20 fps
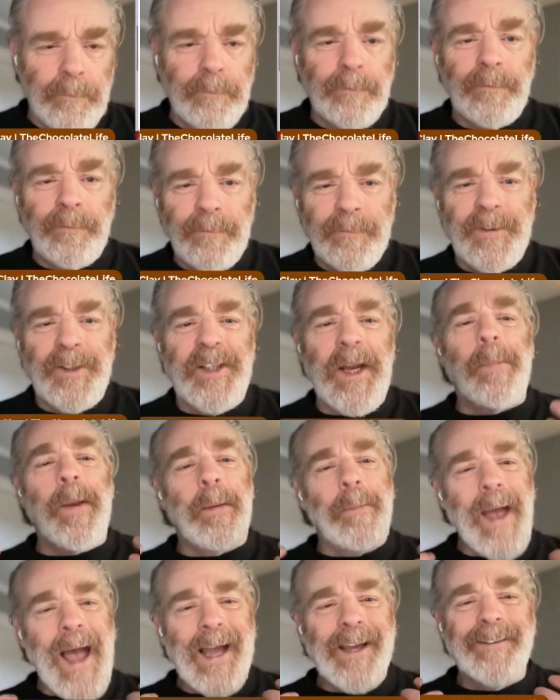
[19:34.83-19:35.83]
stepping
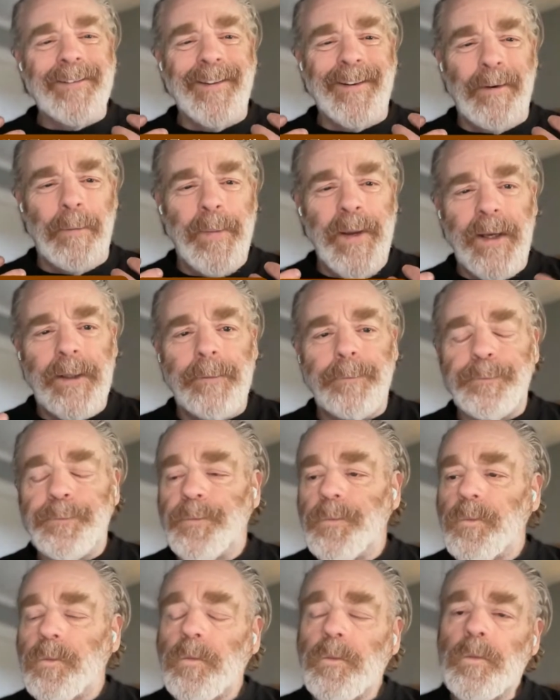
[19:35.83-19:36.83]
back a little bit,
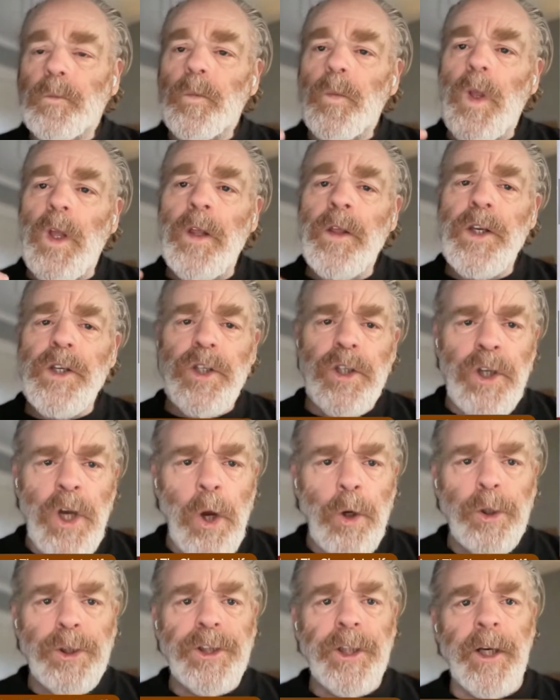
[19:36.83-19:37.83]
this
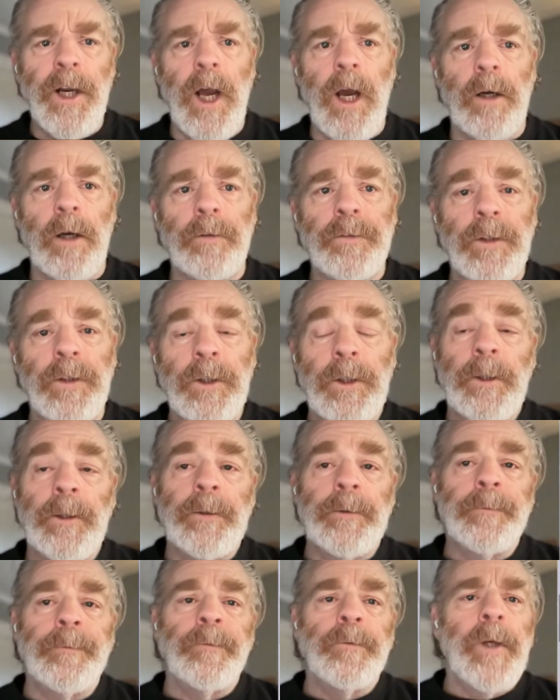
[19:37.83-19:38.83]
notion of
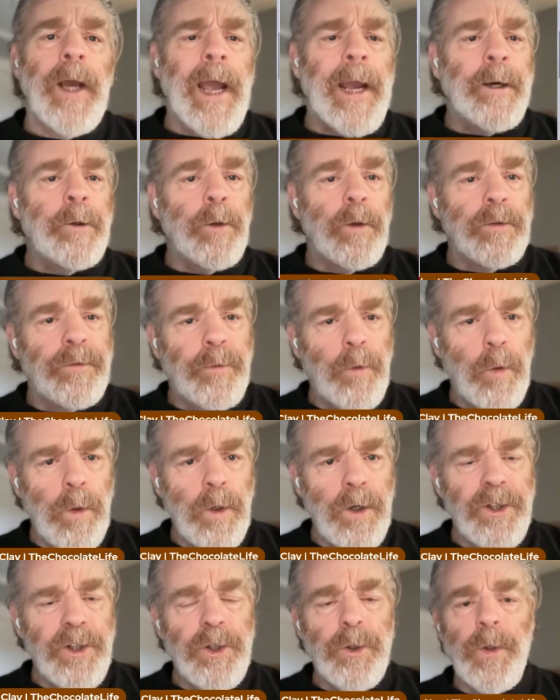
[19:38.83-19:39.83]

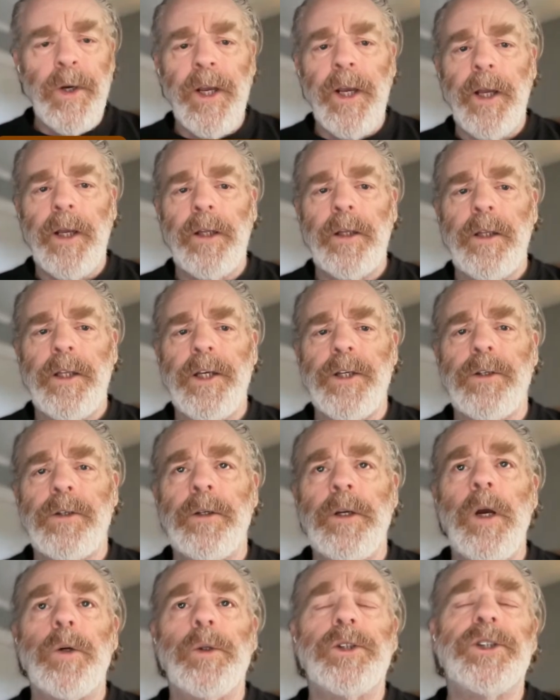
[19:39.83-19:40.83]
agroforestry, this
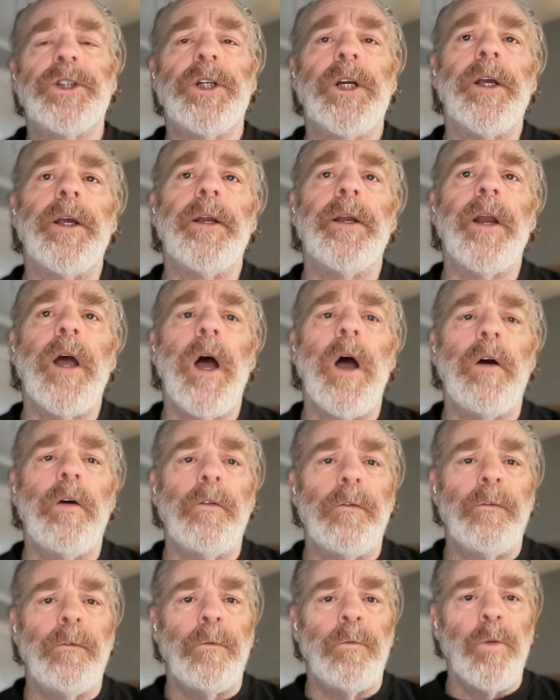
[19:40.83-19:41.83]
notion of
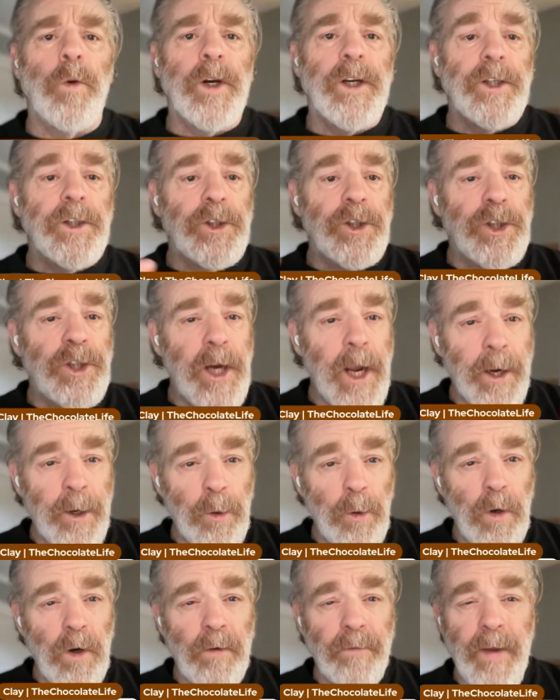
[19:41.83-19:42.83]

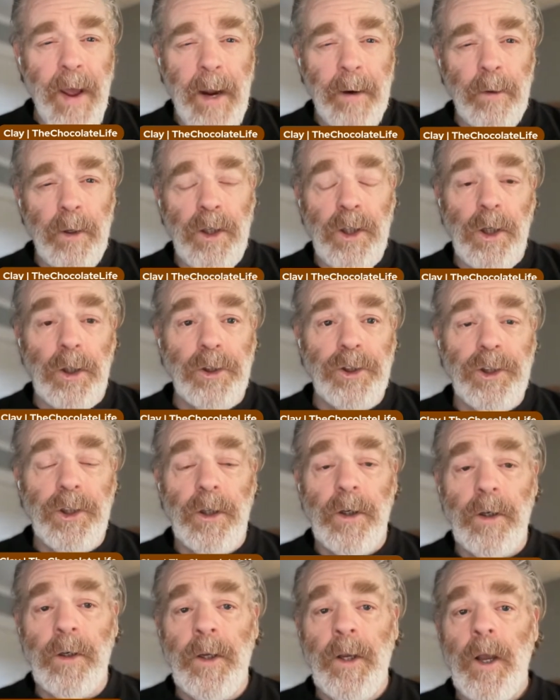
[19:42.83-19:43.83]
regenerative
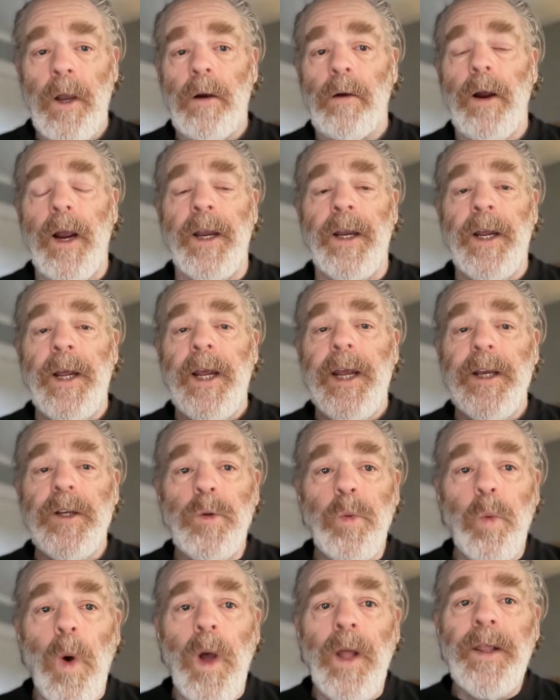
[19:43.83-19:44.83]
agriculture, right, is
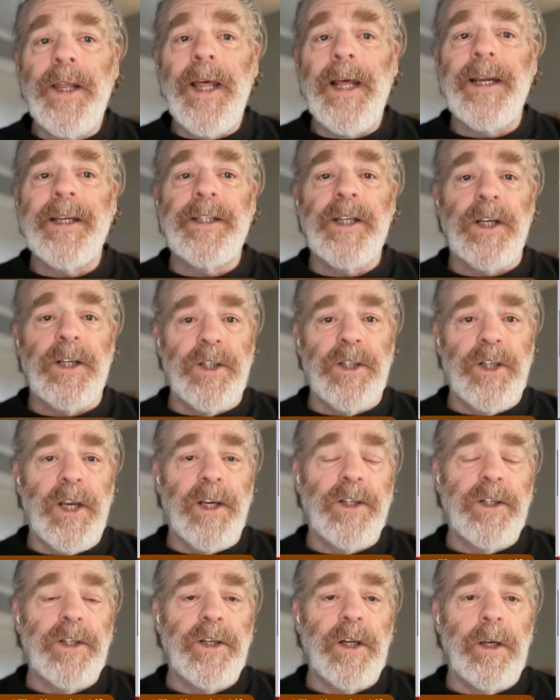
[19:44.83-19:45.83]
one that has
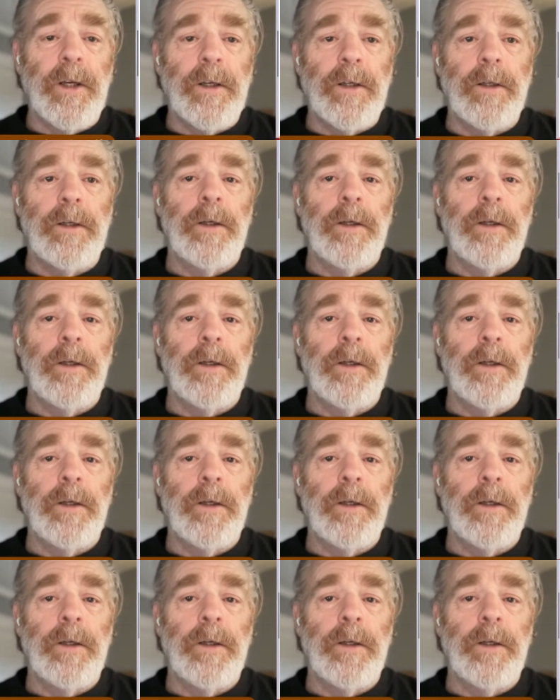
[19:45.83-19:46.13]
existed